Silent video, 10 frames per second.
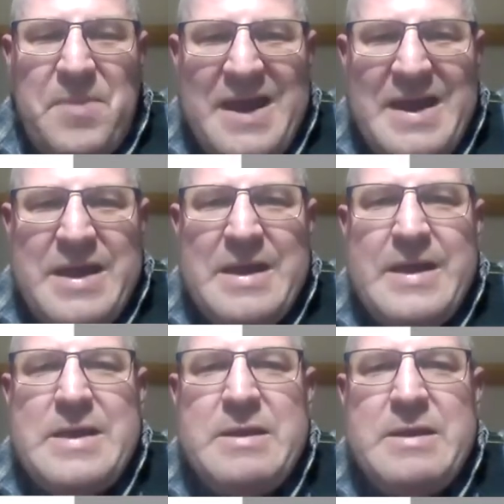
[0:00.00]

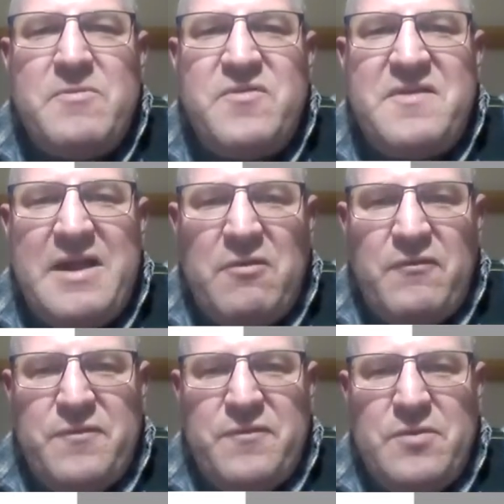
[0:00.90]
by
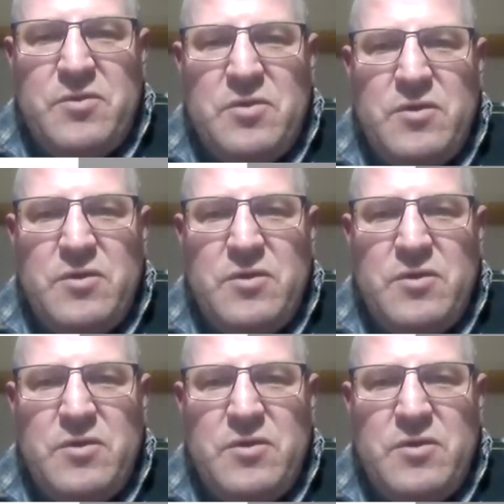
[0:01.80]
himself.